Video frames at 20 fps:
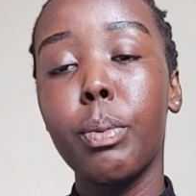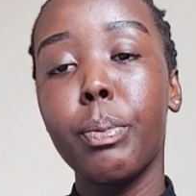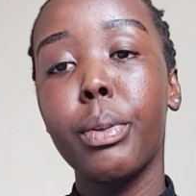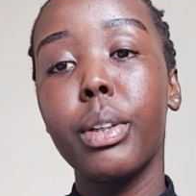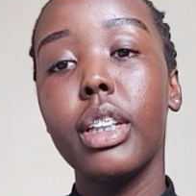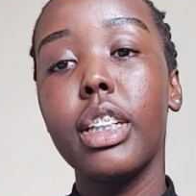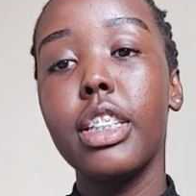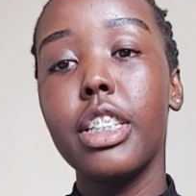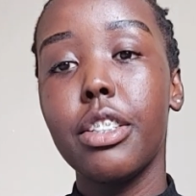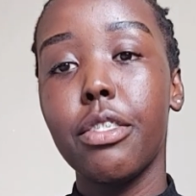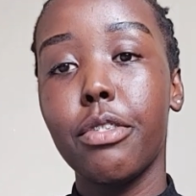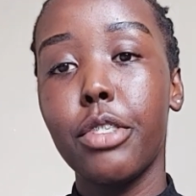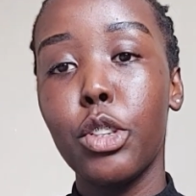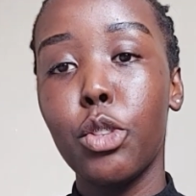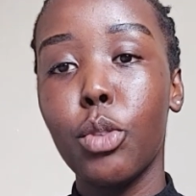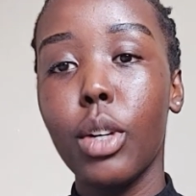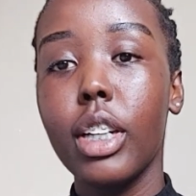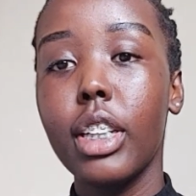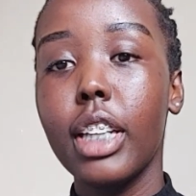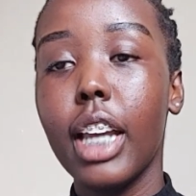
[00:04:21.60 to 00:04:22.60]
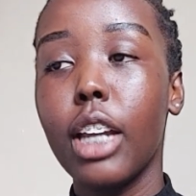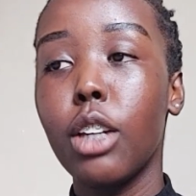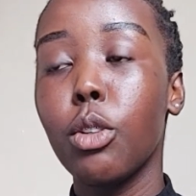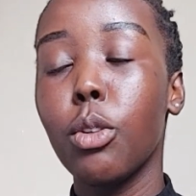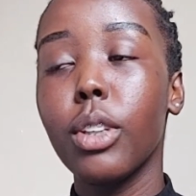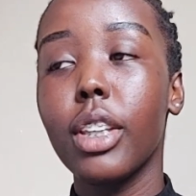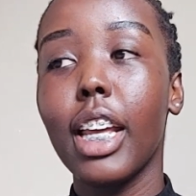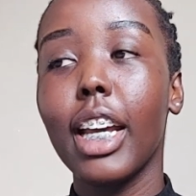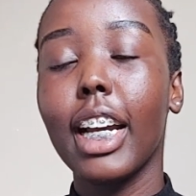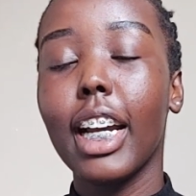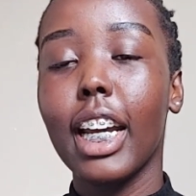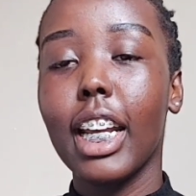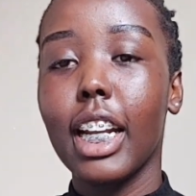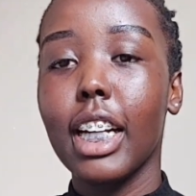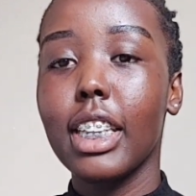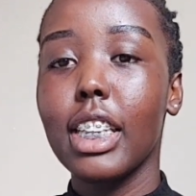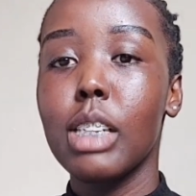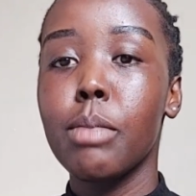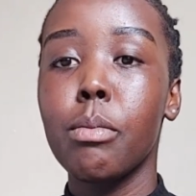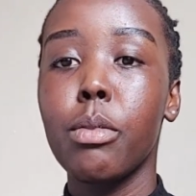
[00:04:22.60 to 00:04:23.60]
individually, and know their
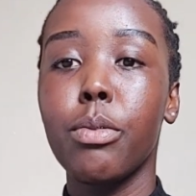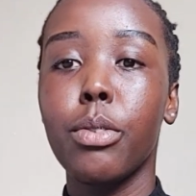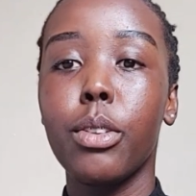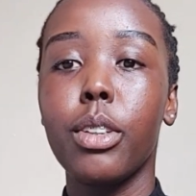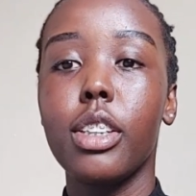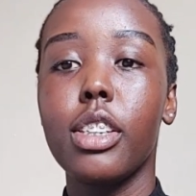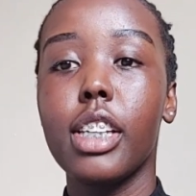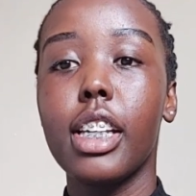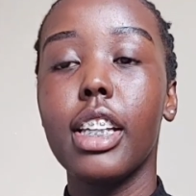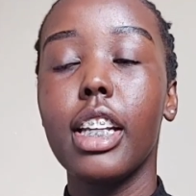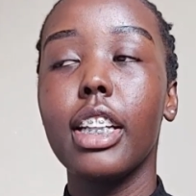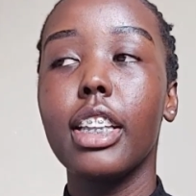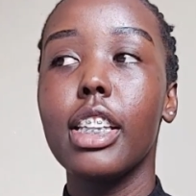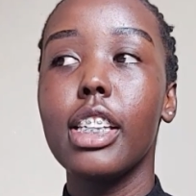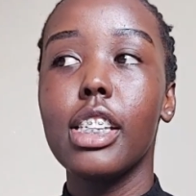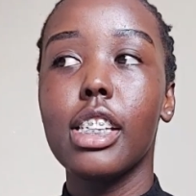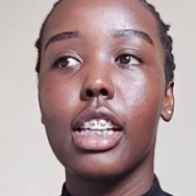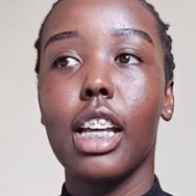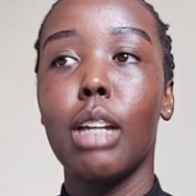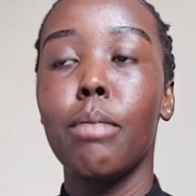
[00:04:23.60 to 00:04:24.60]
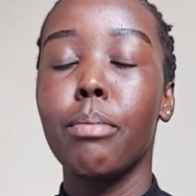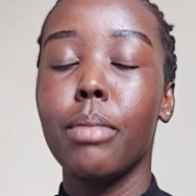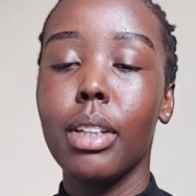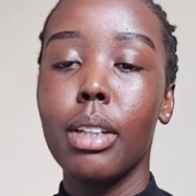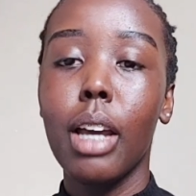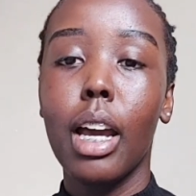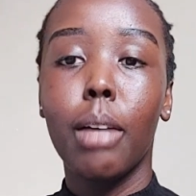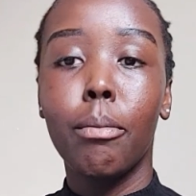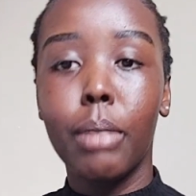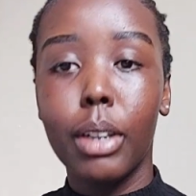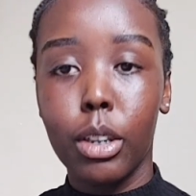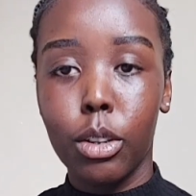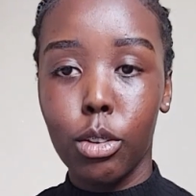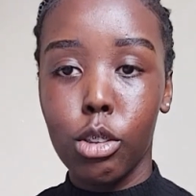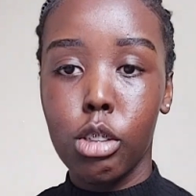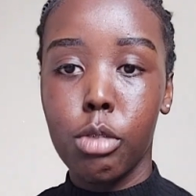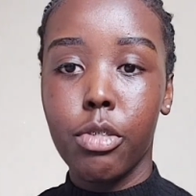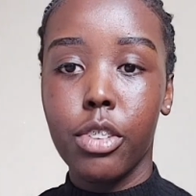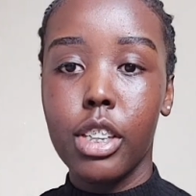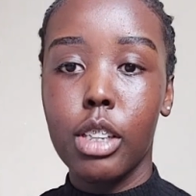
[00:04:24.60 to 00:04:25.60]
characters before you decide this can be my
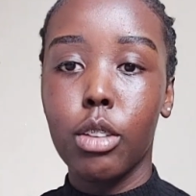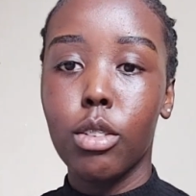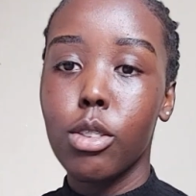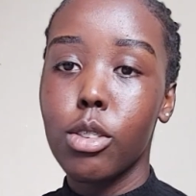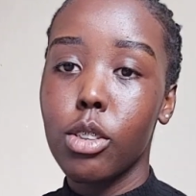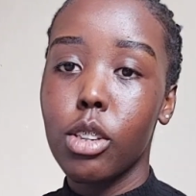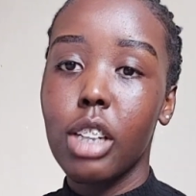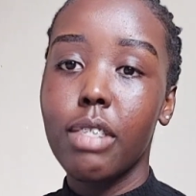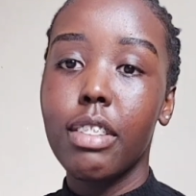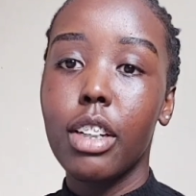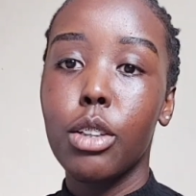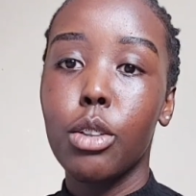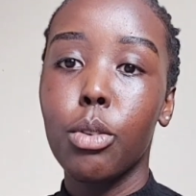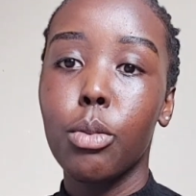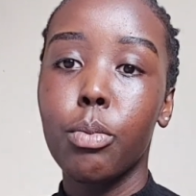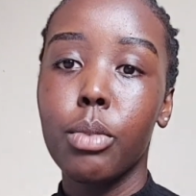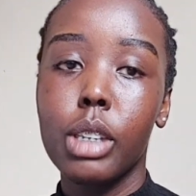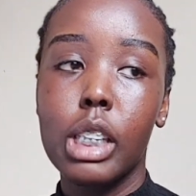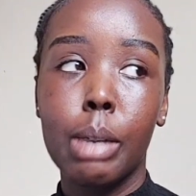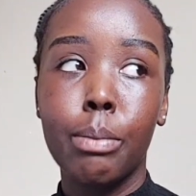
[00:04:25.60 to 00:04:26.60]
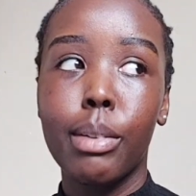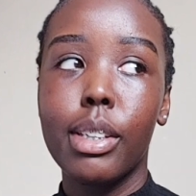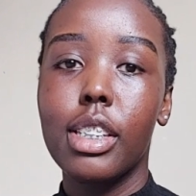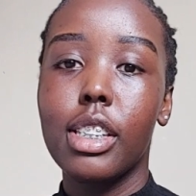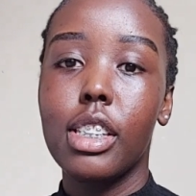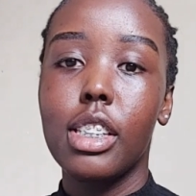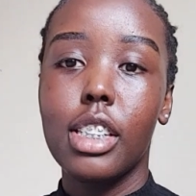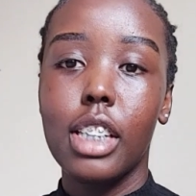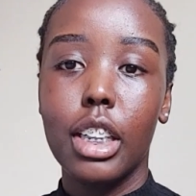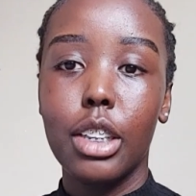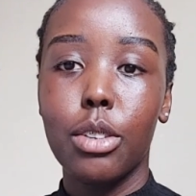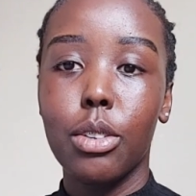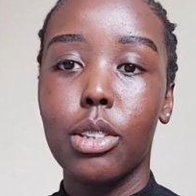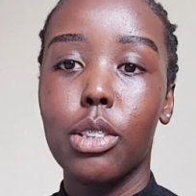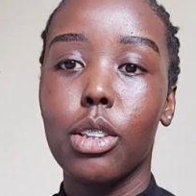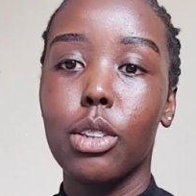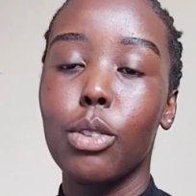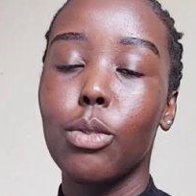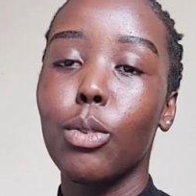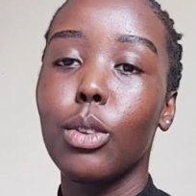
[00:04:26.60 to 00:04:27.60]
close friend, because you never know someone's intentions
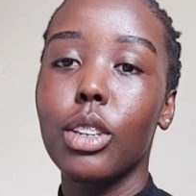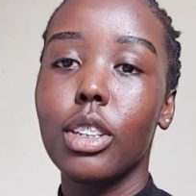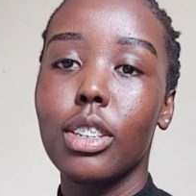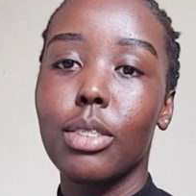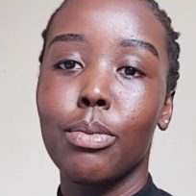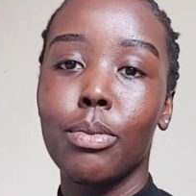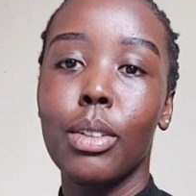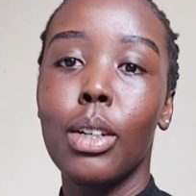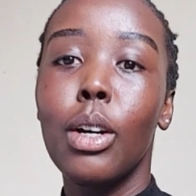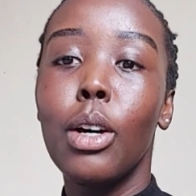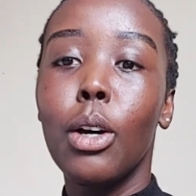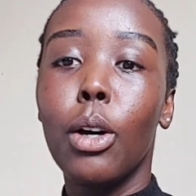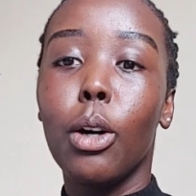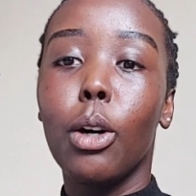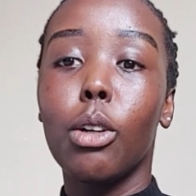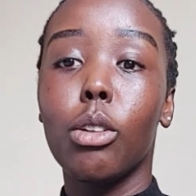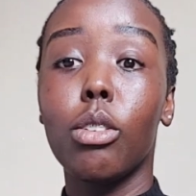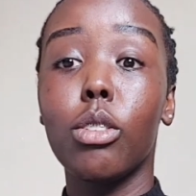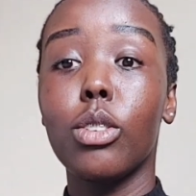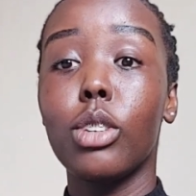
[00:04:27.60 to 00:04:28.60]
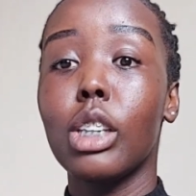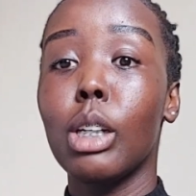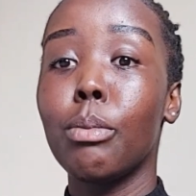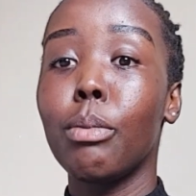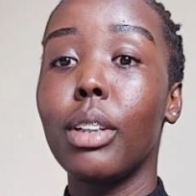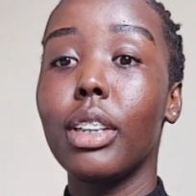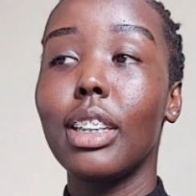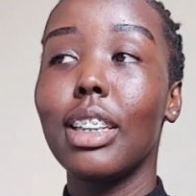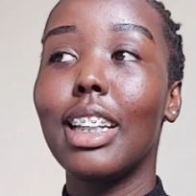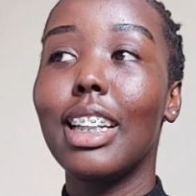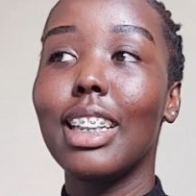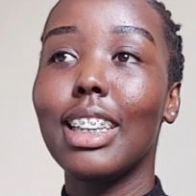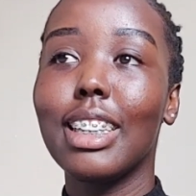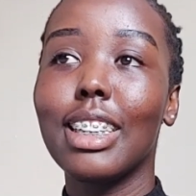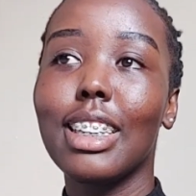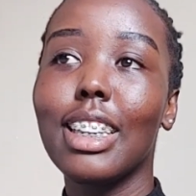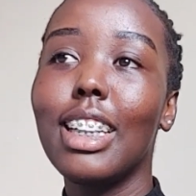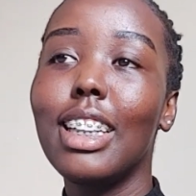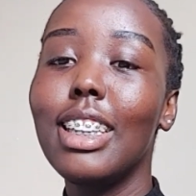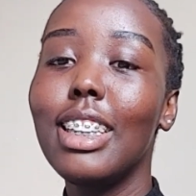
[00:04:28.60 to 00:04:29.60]
and what someone
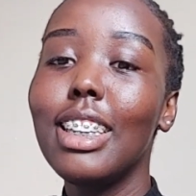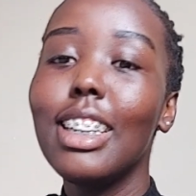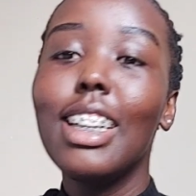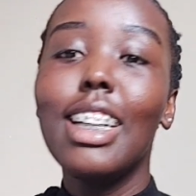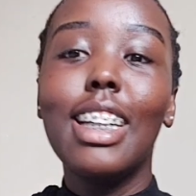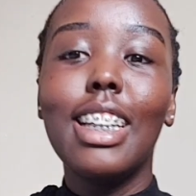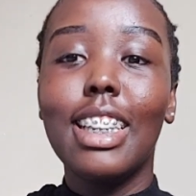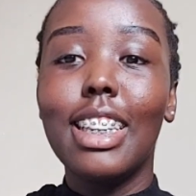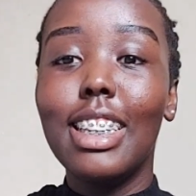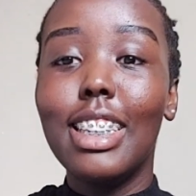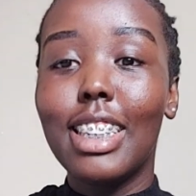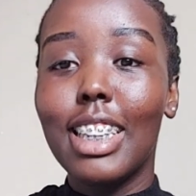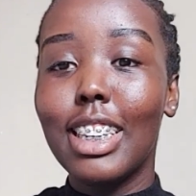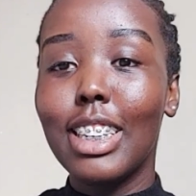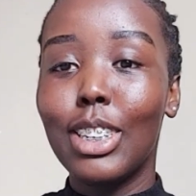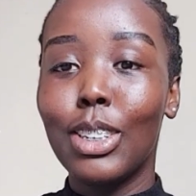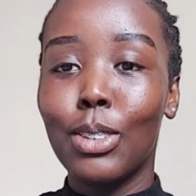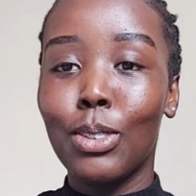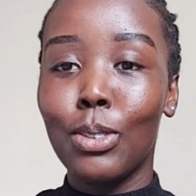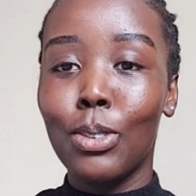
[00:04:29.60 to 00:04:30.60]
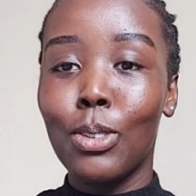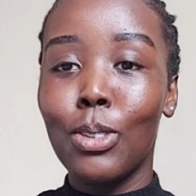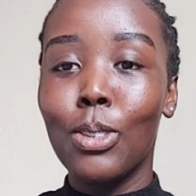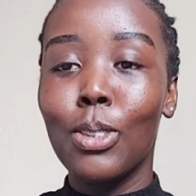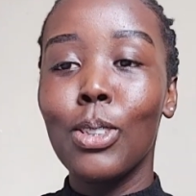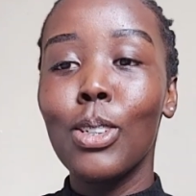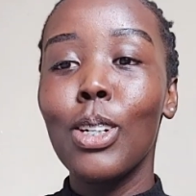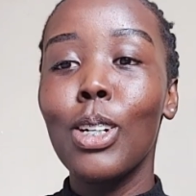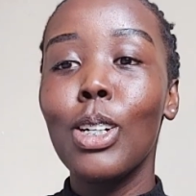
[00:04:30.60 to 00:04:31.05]
intends to do.